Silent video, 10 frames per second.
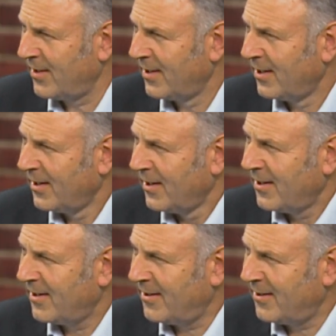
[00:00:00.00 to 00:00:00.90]
the
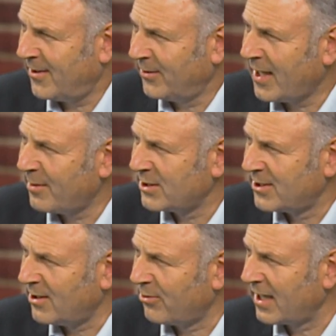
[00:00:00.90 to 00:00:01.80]

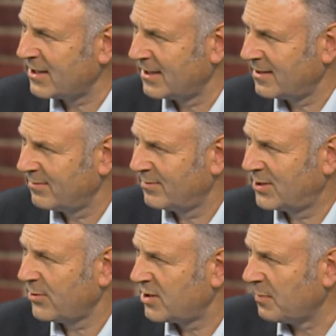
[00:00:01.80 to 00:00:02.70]
Emmerson horizon?
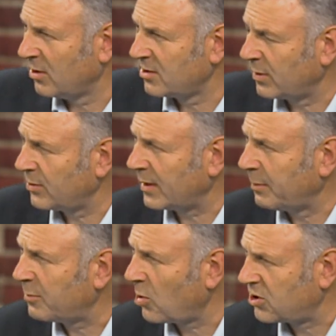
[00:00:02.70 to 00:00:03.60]
Sirius Minerals were doing
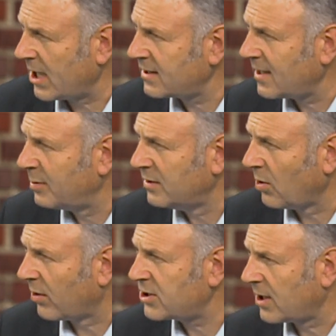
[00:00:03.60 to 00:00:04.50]
a big project up in
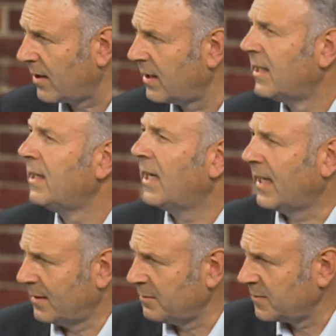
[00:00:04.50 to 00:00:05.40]
Yorkshire.
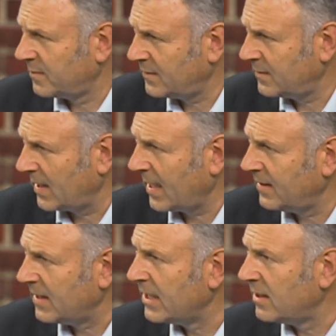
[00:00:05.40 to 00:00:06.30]

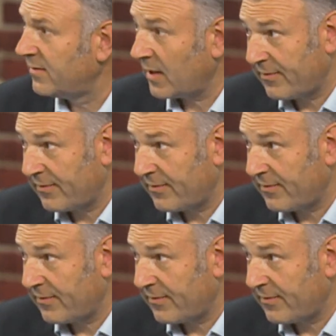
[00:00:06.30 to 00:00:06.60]
They needed a